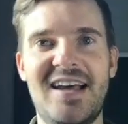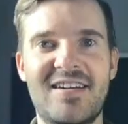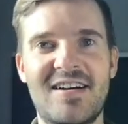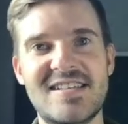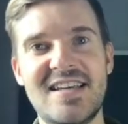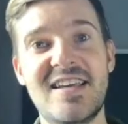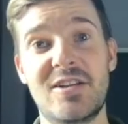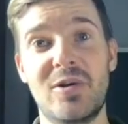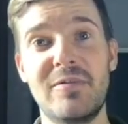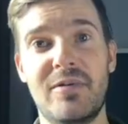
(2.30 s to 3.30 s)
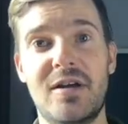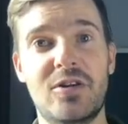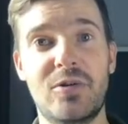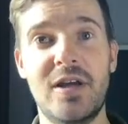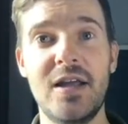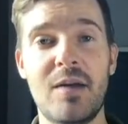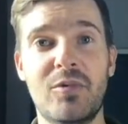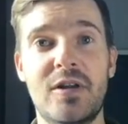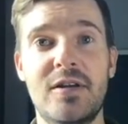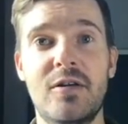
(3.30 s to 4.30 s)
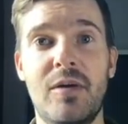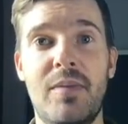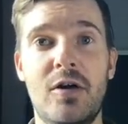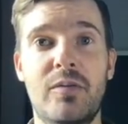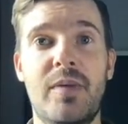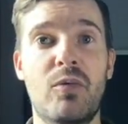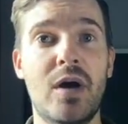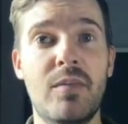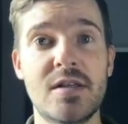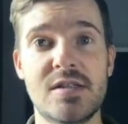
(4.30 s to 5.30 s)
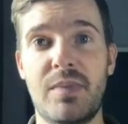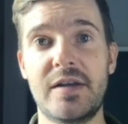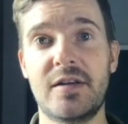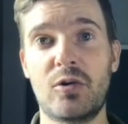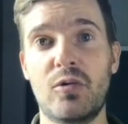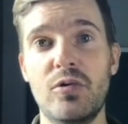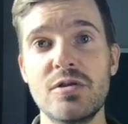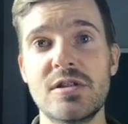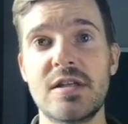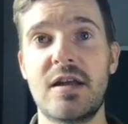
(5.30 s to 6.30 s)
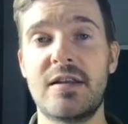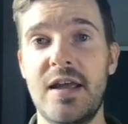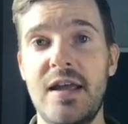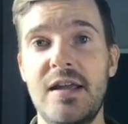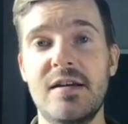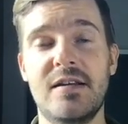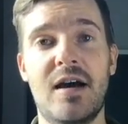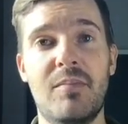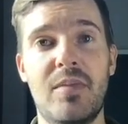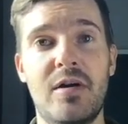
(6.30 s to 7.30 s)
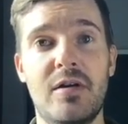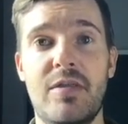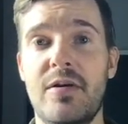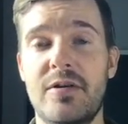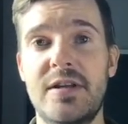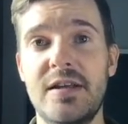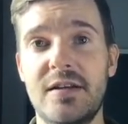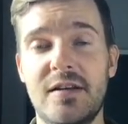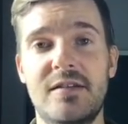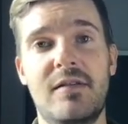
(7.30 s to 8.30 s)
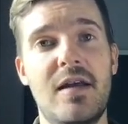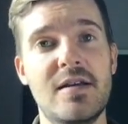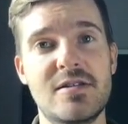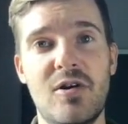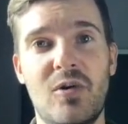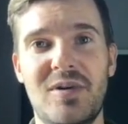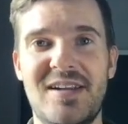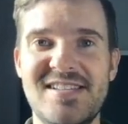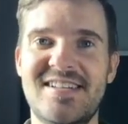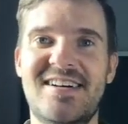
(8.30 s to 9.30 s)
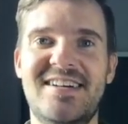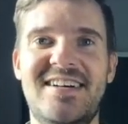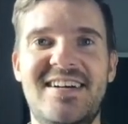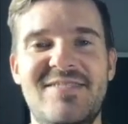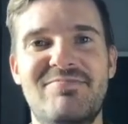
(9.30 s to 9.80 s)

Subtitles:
Hey guys, geeking to everyone. Today I'm going to tell you about my 1 month Python course, day number 13. So let's start.